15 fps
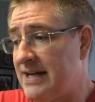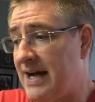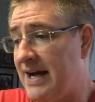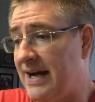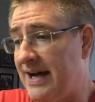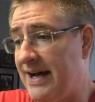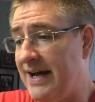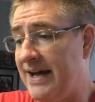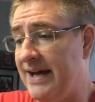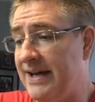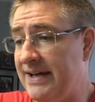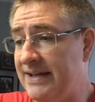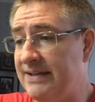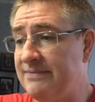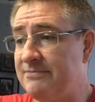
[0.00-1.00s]

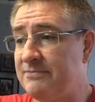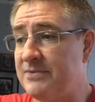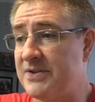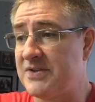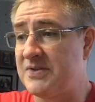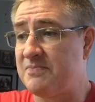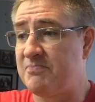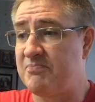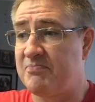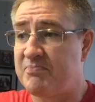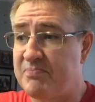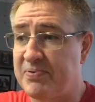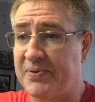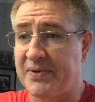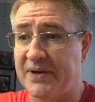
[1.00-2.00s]
I was
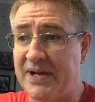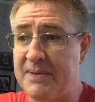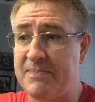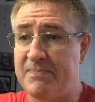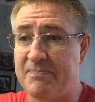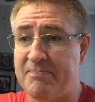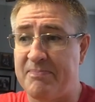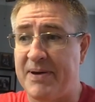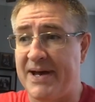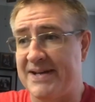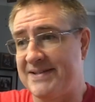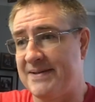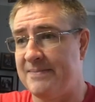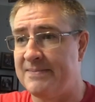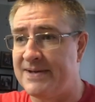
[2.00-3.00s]
pretty
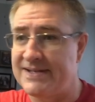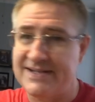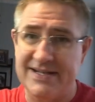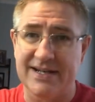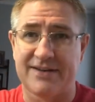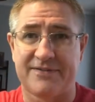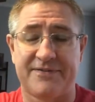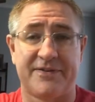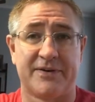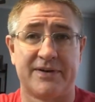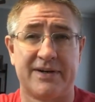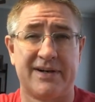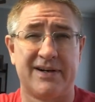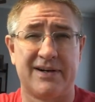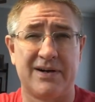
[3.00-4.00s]
pessimistic
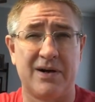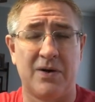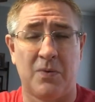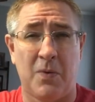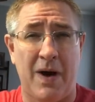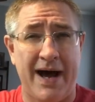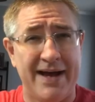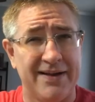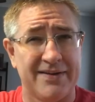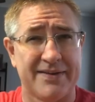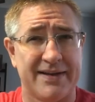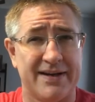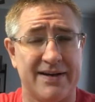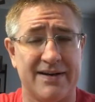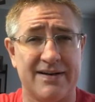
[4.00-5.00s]
for a while
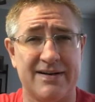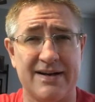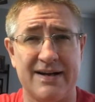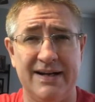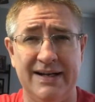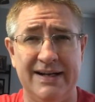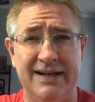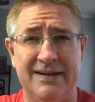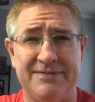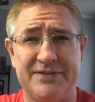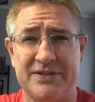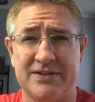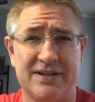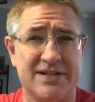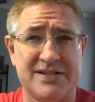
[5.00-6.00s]
there
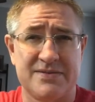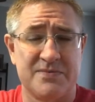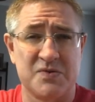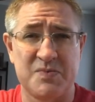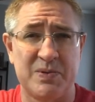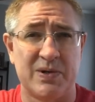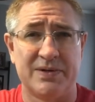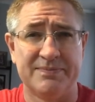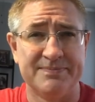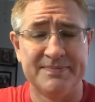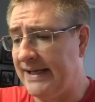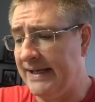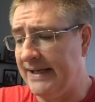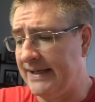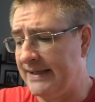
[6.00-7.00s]
after Hudson was born.
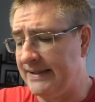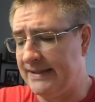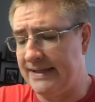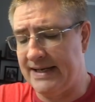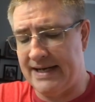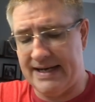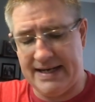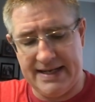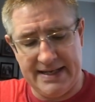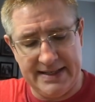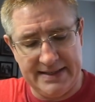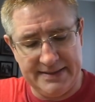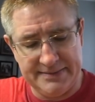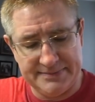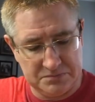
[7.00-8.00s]
And
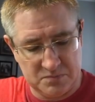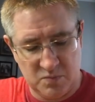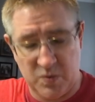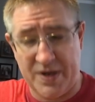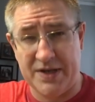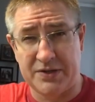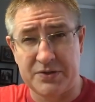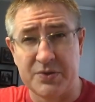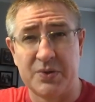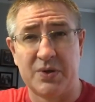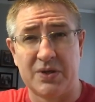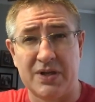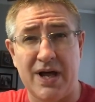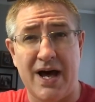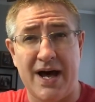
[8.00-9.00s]
I went through
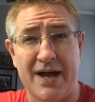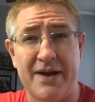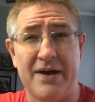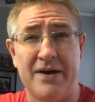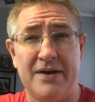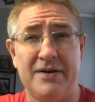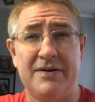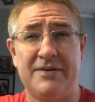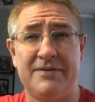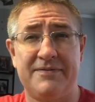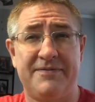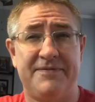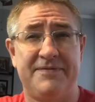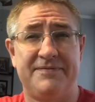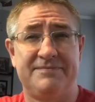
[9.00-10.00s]
a lot
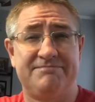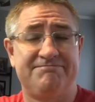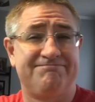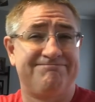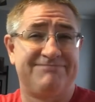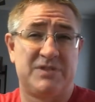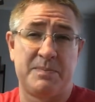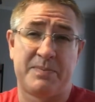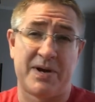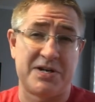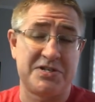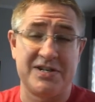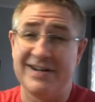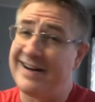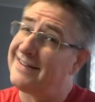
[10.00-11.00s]
of
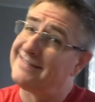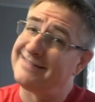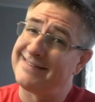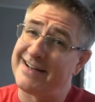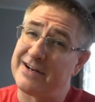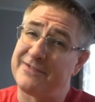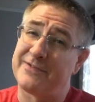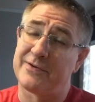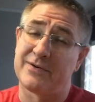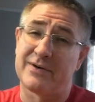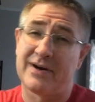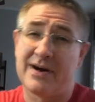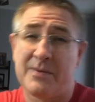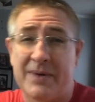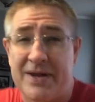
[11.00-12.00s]
depression, and
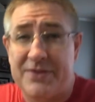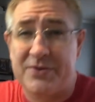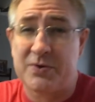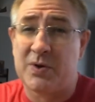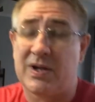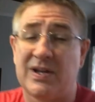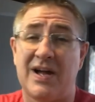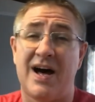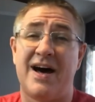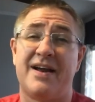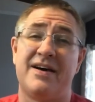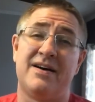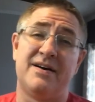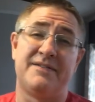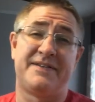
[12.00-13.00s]
therefore I went through a lot
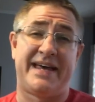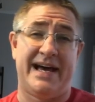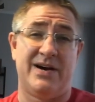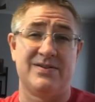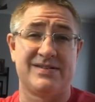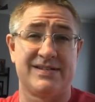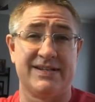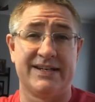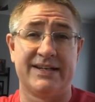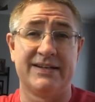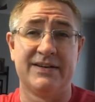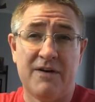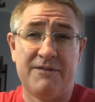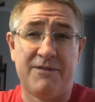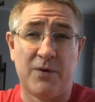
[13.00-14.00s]
of counseling
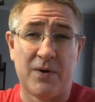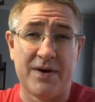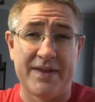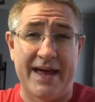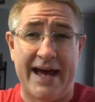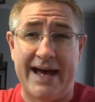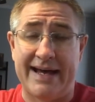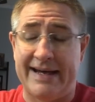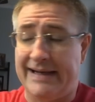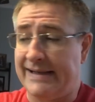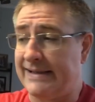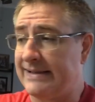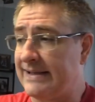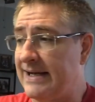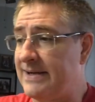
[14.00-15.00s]
for that.
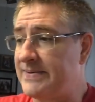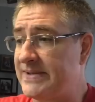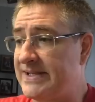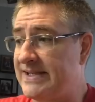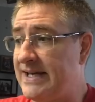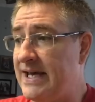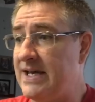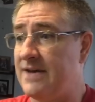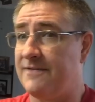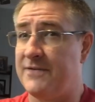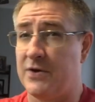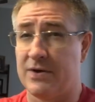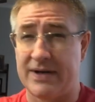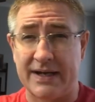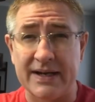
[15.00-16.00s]
And I would say if
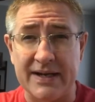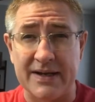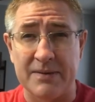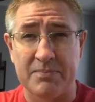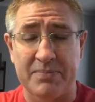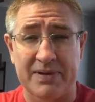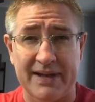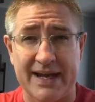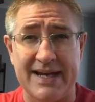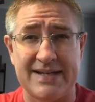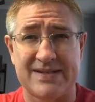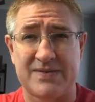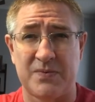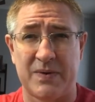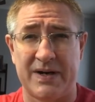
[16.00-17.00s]
you're in a
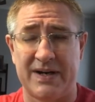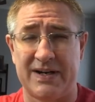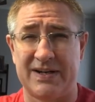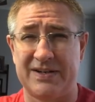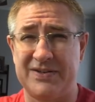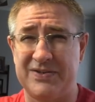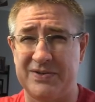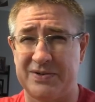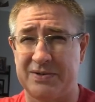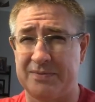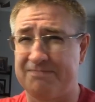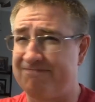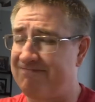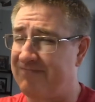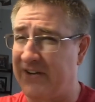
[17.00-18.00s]
place where
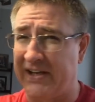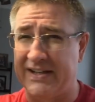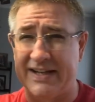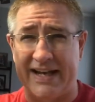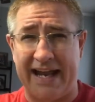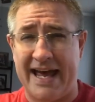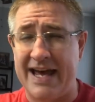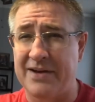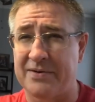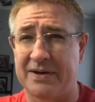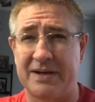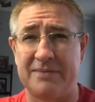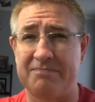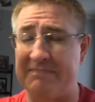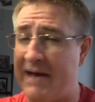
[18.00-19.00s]
you're feeling
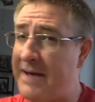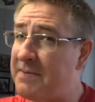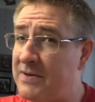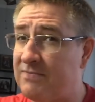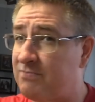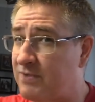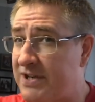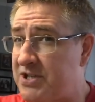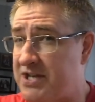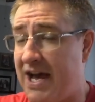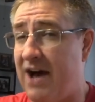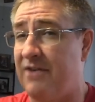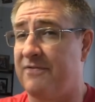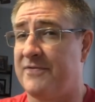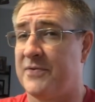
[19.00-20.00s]
angry, maybe reach
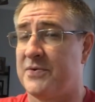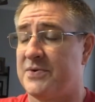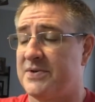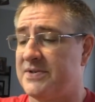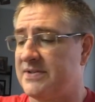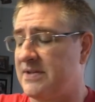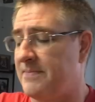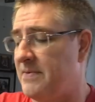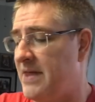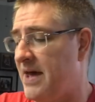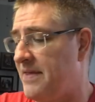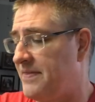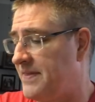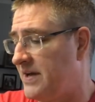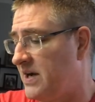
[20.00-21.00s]
out for some of
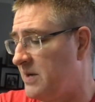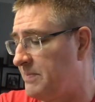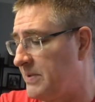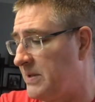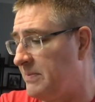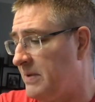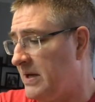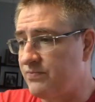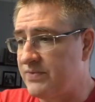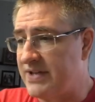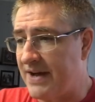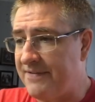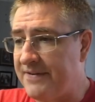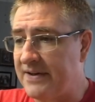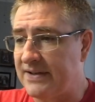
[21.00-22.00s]
that therapy.
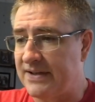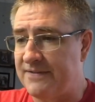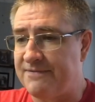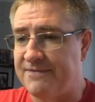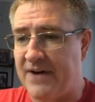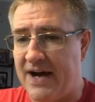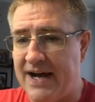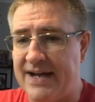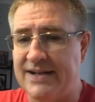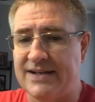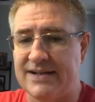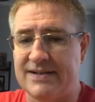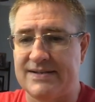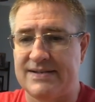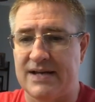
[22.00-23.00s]
Definitely
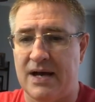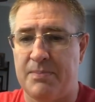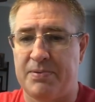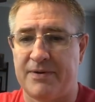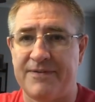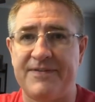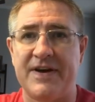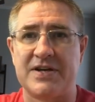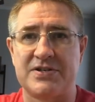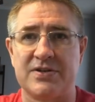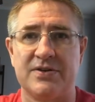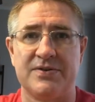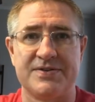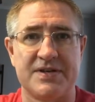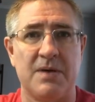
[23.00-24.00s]
find a
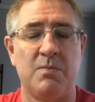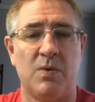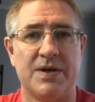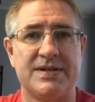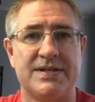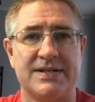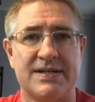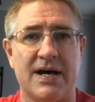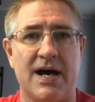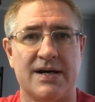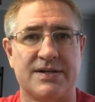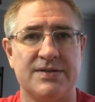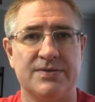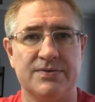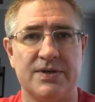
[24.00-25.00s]
professional, someone to
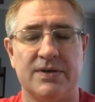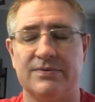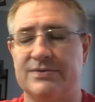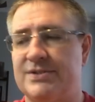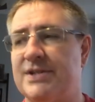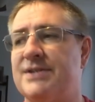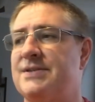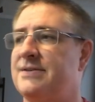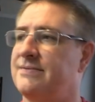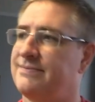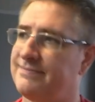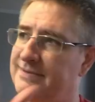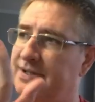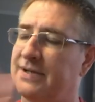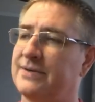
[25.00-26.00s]
talk to. Don't just,
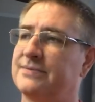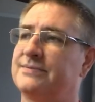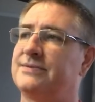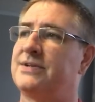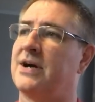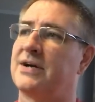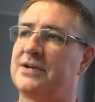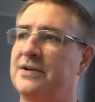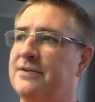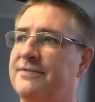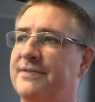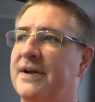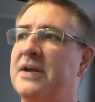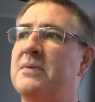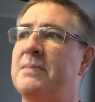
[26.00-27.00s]
you know, talk to your
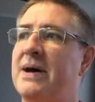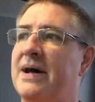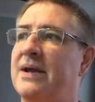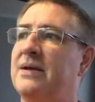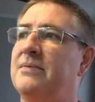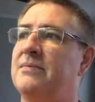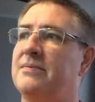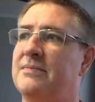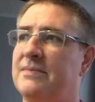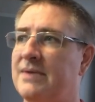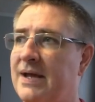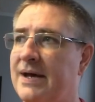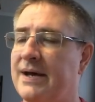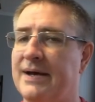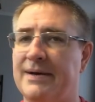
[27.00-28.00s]
friend about it,
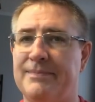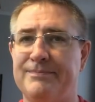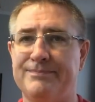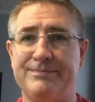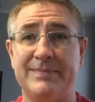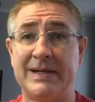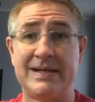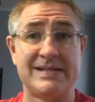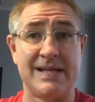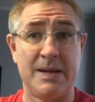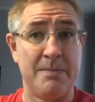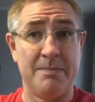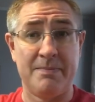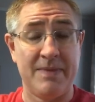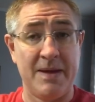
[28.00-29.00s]
uh, because
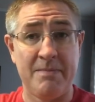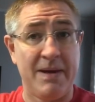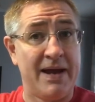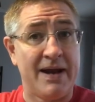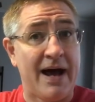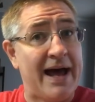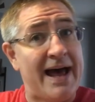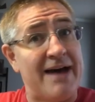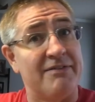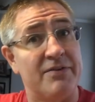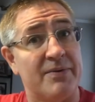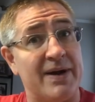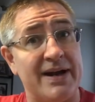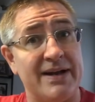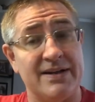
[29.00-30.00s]
they, they may not have the
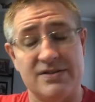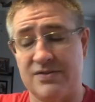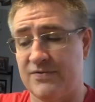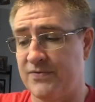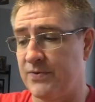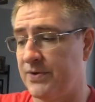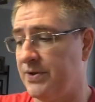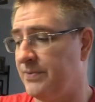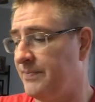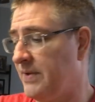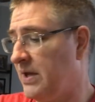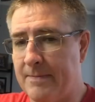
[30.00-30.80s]
right answer for you.